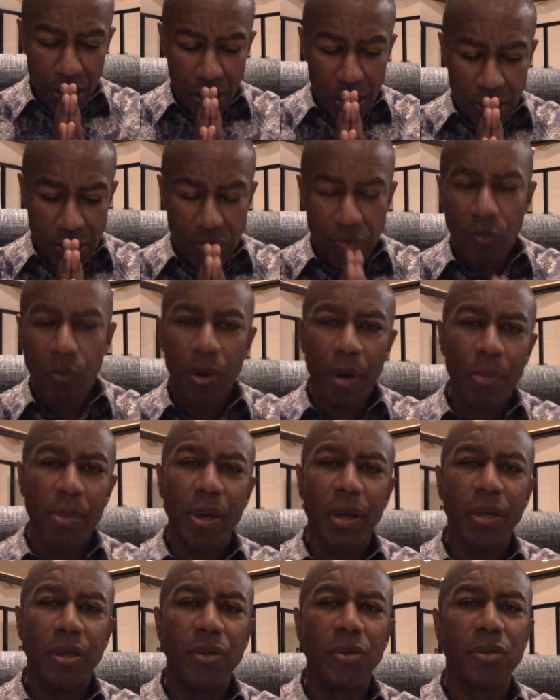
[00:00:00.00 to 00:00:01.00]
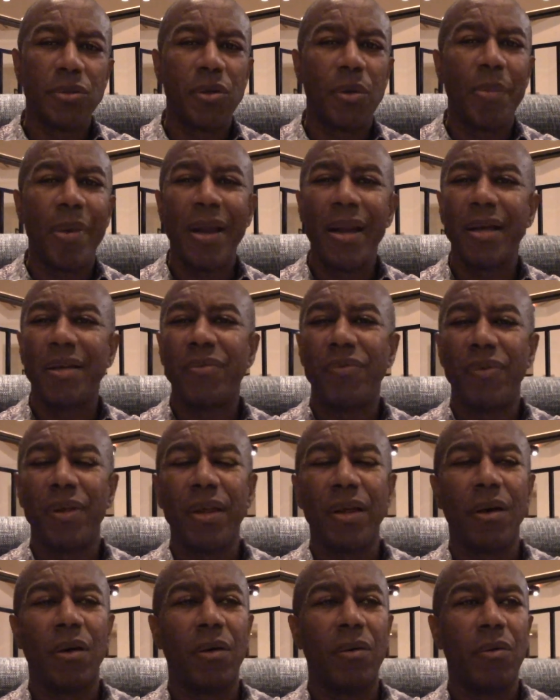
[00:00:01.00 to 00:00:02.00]
So what I'm going to do is on my next
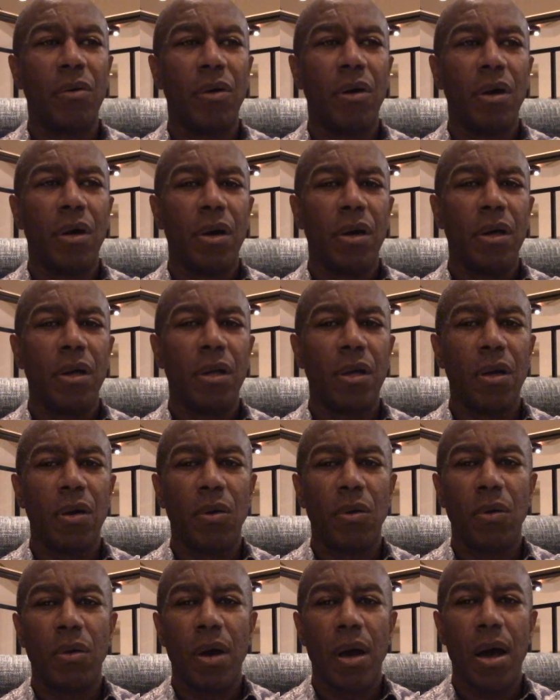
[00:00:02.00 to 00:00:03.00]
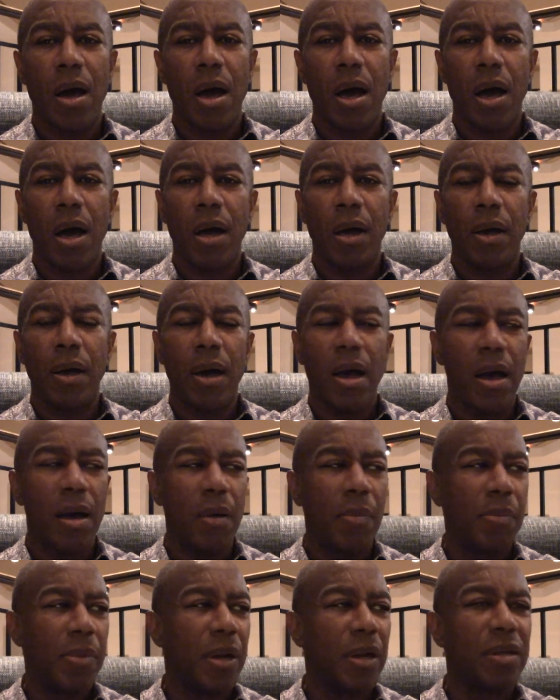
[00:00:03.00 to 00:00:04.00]
video, you know, I, I,
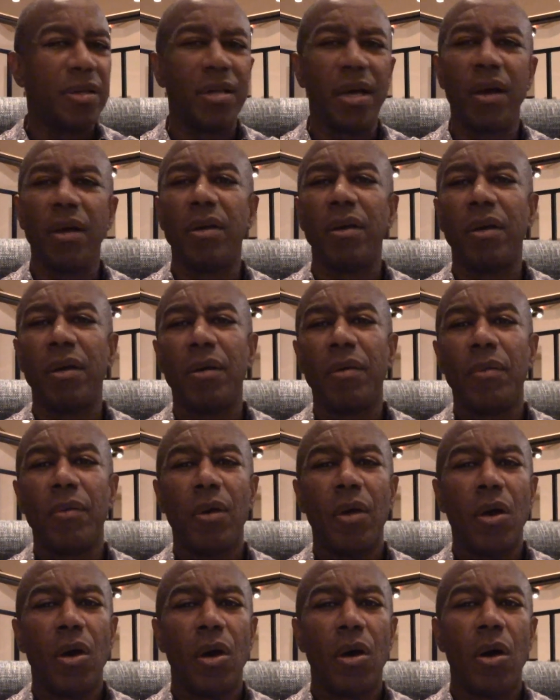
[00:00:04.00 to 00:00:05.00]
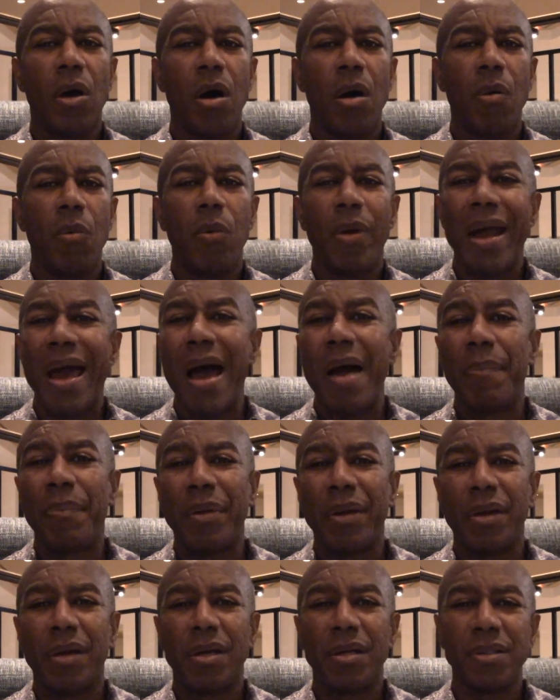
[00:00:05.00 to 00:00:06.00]
am going to tell you uh, what
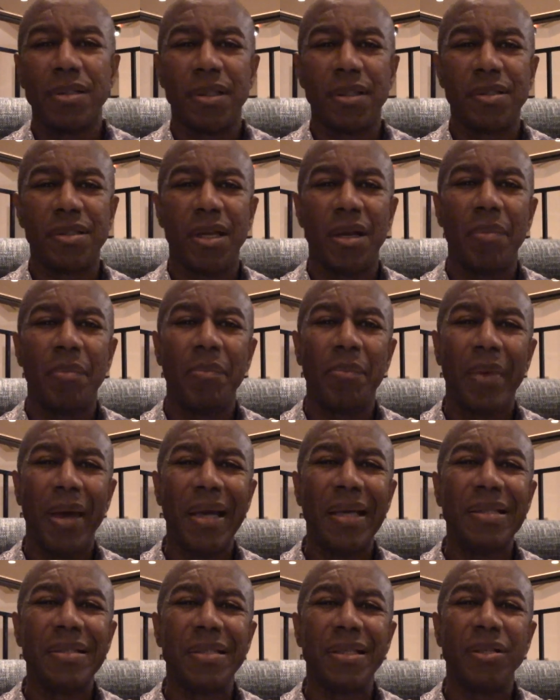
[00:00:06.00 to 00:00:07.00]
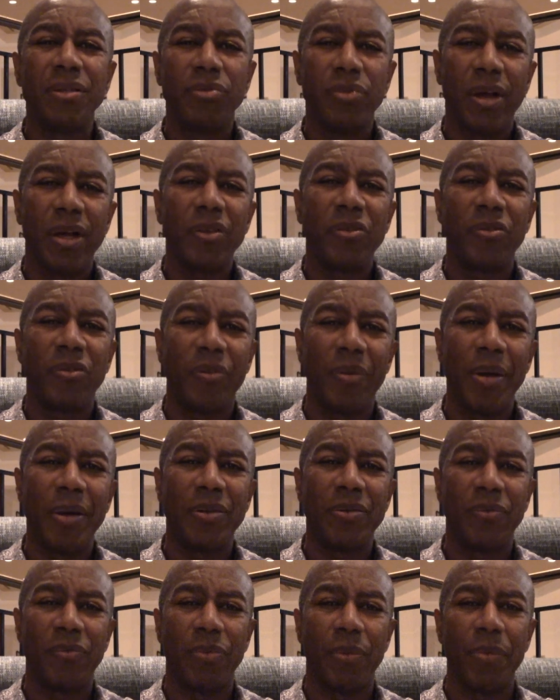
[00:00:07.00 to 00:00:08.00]
happened because it's an amazing
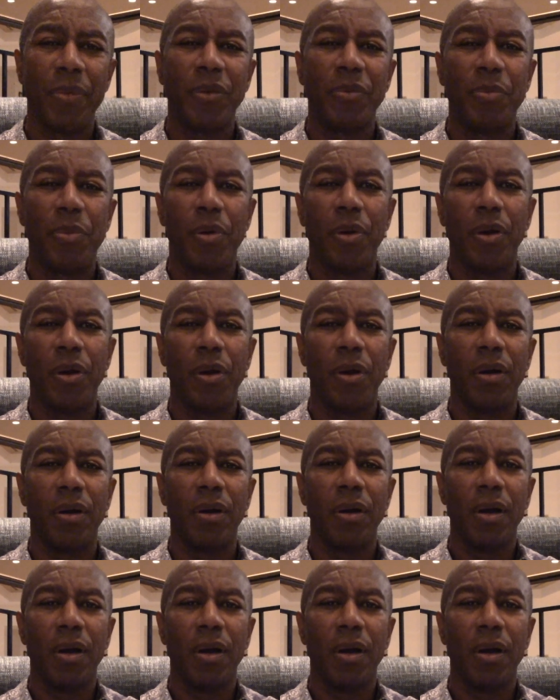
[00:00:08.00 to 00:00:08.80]
transformation from this point on.